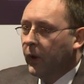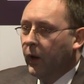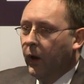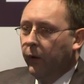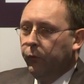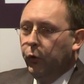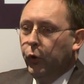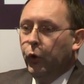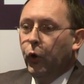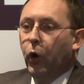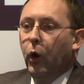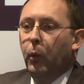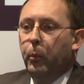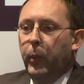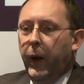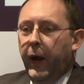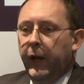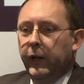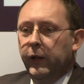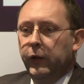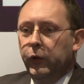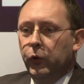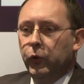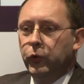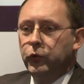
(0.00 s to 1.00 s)
Have you got a
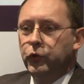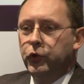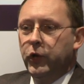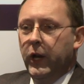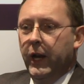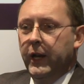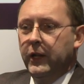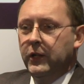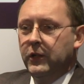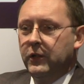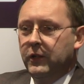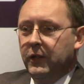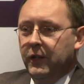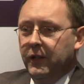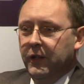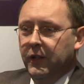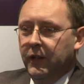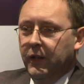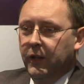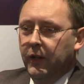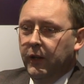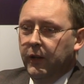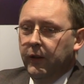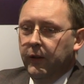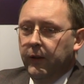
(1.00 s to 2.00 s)
pain in your chest?
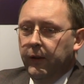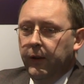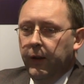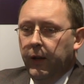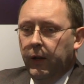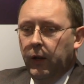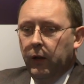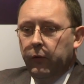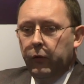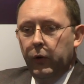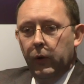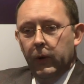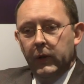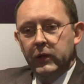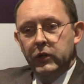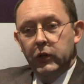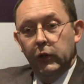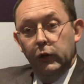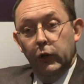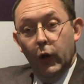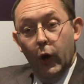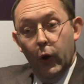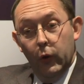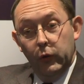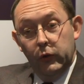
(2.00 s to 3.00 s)
And if you answer
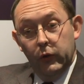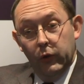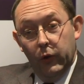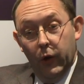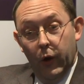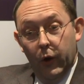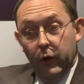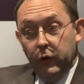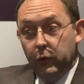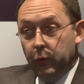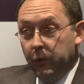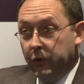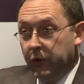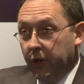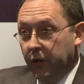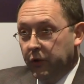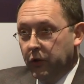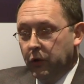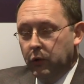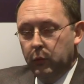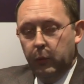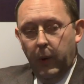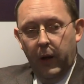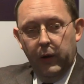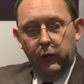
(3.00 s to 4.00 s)
no to those, which I
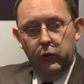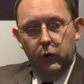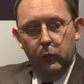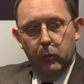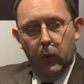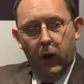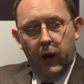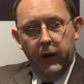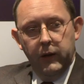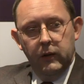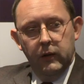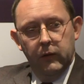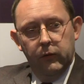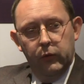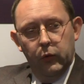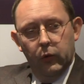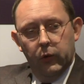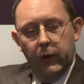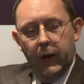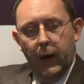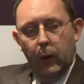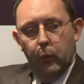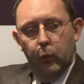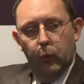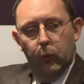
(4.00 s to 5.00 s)
suspect you might if you're
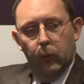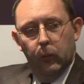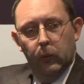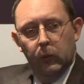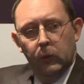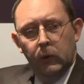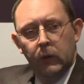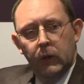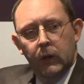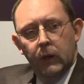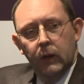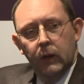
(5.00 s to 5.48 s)
capable,